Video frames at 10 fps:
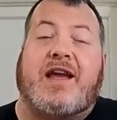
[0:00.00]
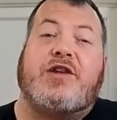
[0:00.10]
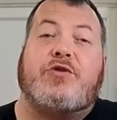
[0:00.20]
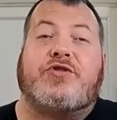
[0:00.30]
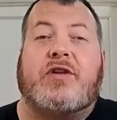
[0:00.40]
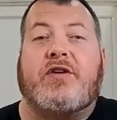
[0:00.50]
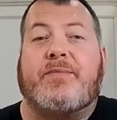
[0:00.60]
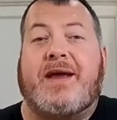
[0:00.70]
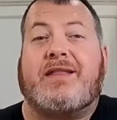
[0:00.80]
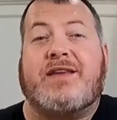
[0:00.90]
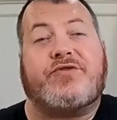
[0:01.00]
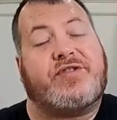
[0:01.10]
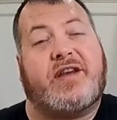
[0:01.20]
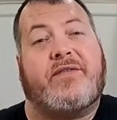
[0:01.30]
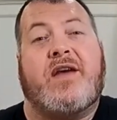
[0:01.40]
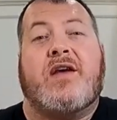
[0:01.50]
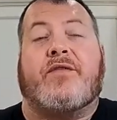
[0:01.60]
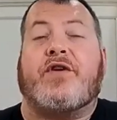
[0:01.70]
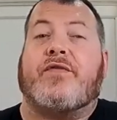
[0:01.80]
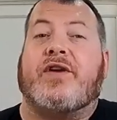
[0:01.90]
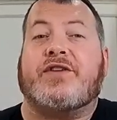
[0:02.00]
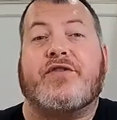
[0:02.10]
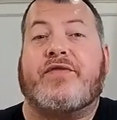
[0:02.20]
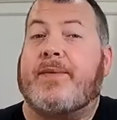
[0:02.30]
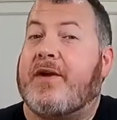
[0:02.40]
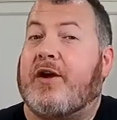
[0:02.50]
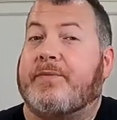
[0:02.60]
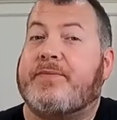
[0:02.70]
And you should learn to make these yourself for your friends and your family at home.